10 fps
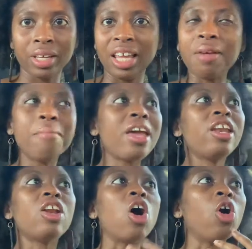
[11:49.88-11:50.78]
and
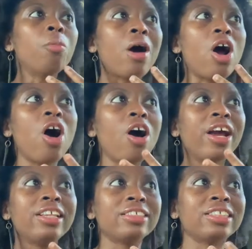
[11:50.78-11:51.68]
it hurt my
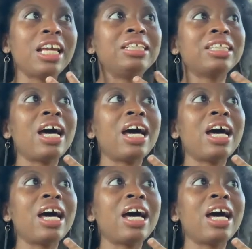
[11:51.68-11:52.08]
heart at the same